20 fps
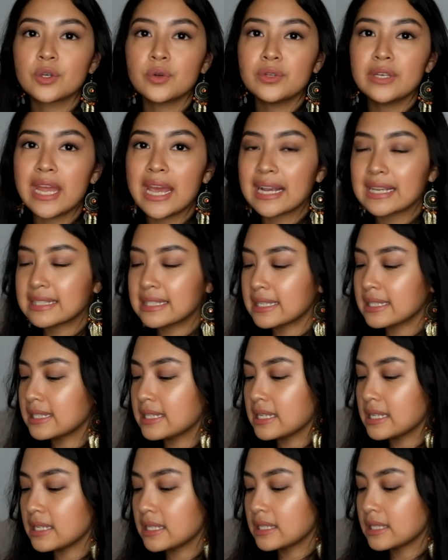So, next
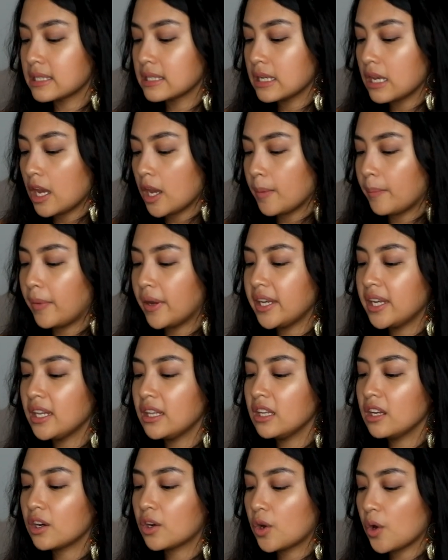is this
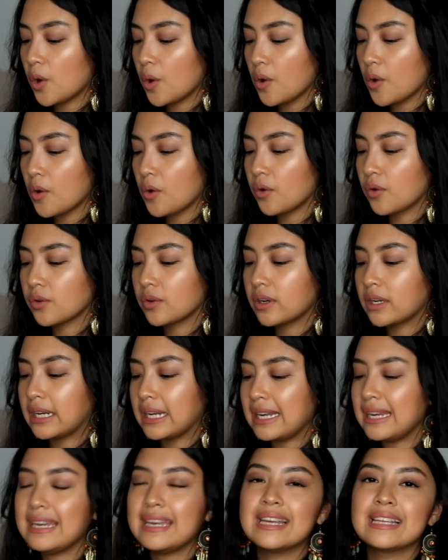Banila Co.
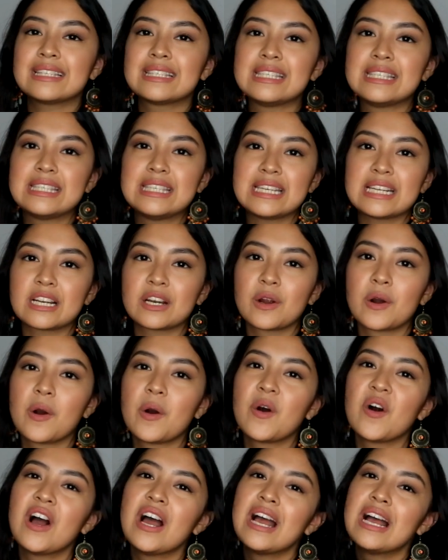Clean It
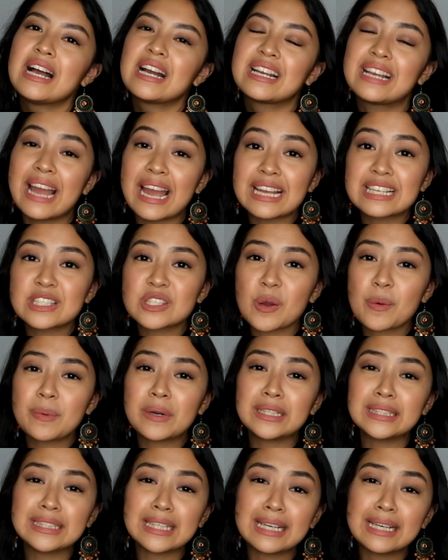Zero. Guys,
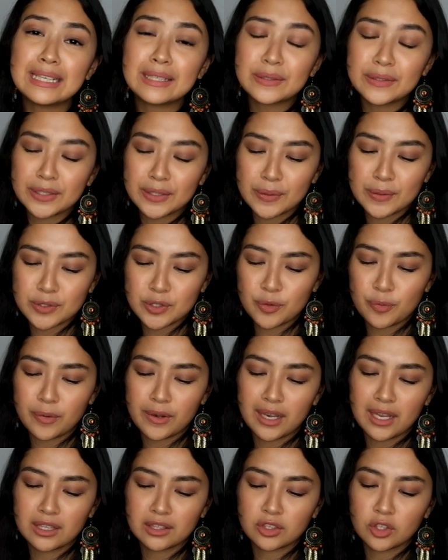sobrang tagal ko nang gusto
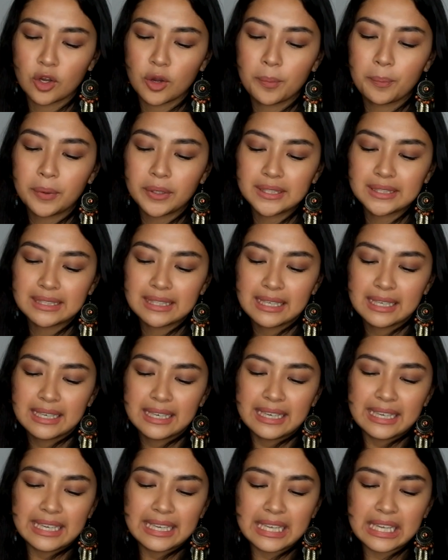bilhin to, but
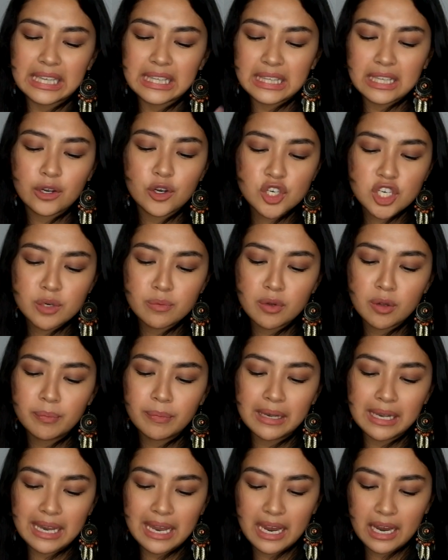hindi ko siya
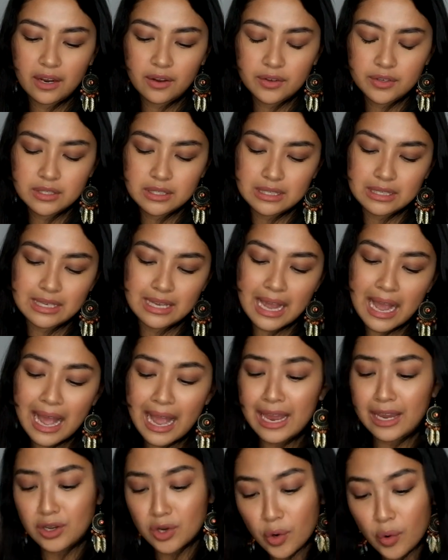mabili because,
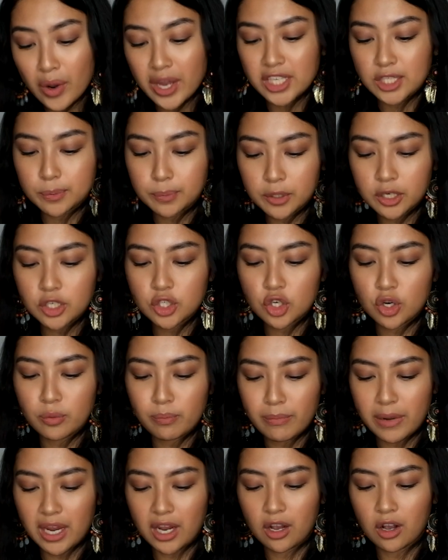yeah, I know, I splurge
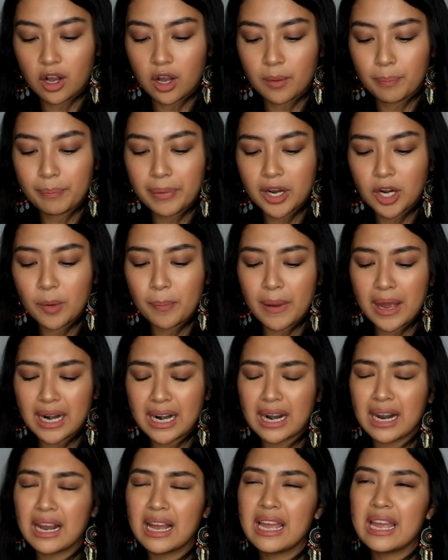on makeup. Pero
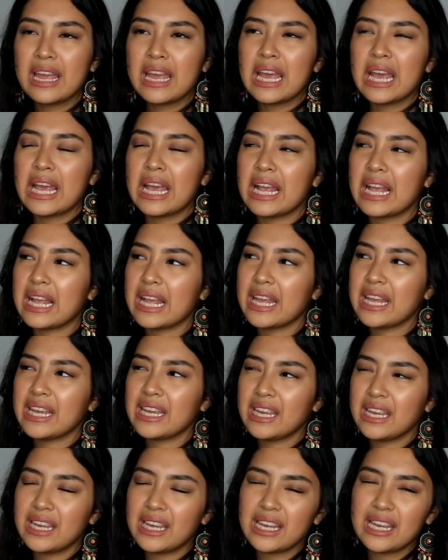parang,
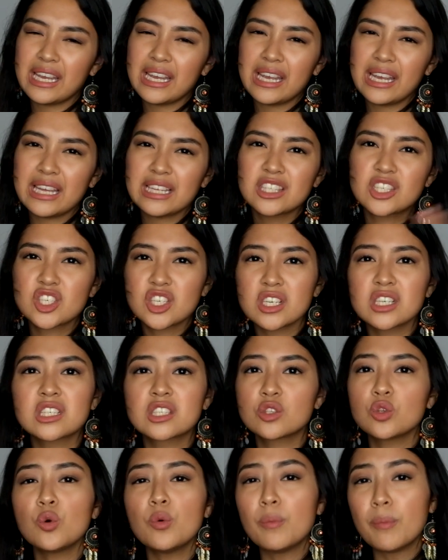it's
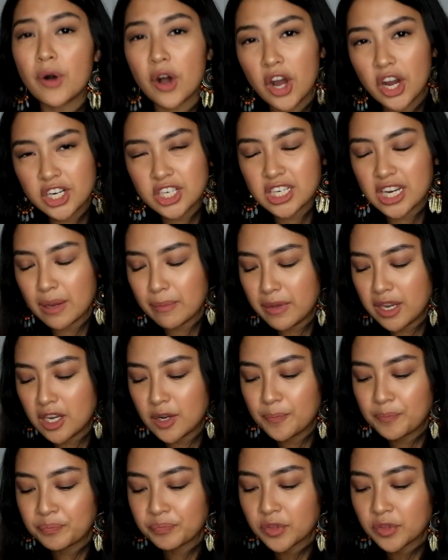just too much. I mean,